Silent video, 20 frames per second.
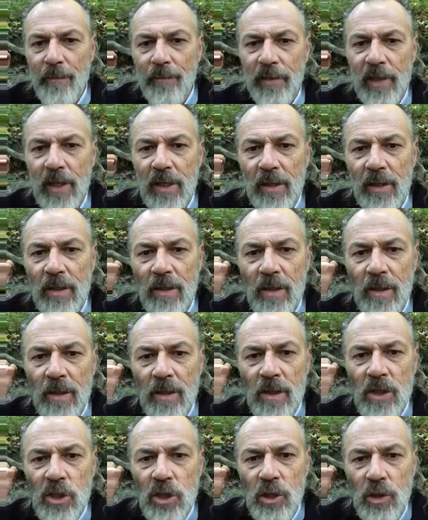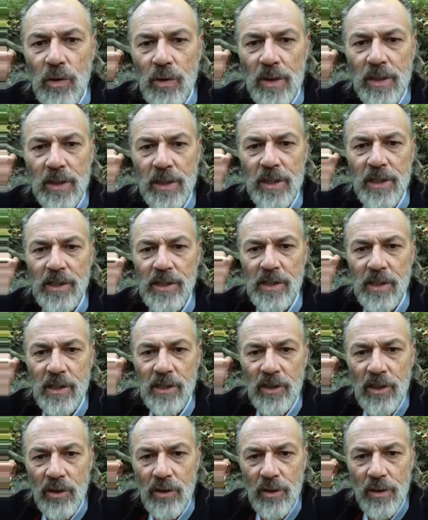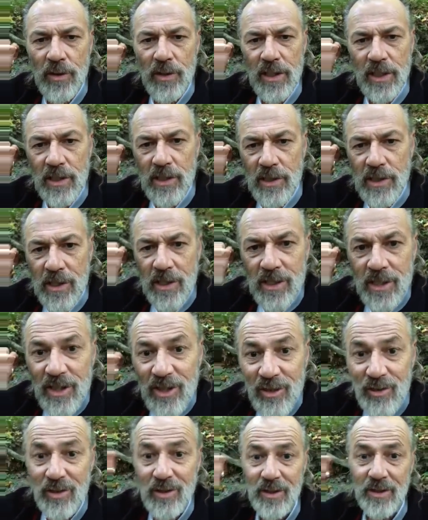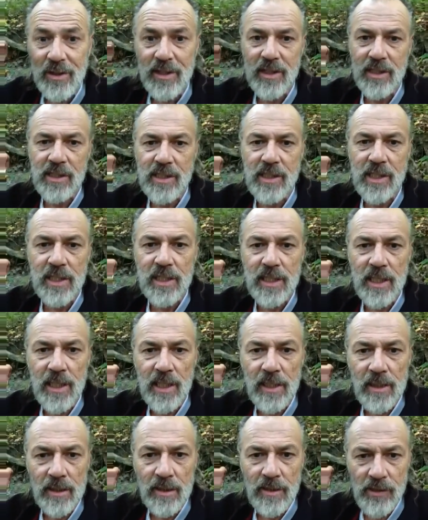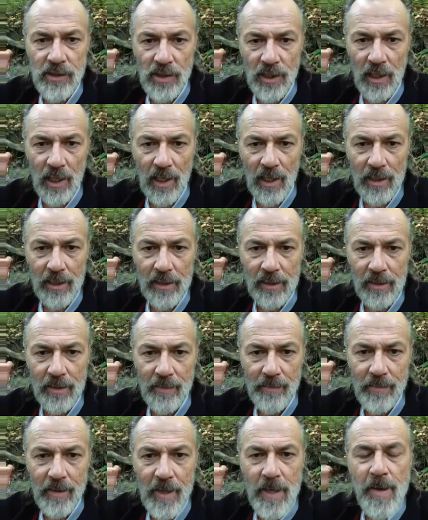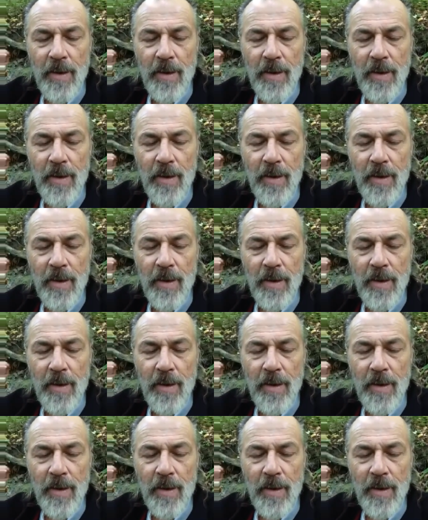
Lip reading: There are trillions and trillions and trillions of dollars locked up.